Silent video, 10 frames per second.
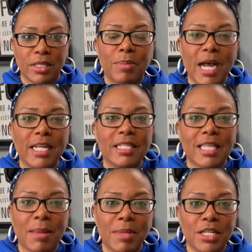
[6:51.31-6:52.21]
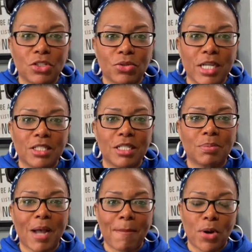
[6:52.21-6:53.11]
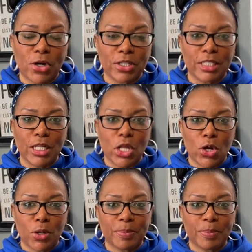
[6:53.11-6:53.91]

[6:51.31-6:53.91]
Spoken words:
Biden's administration's bipartisan law.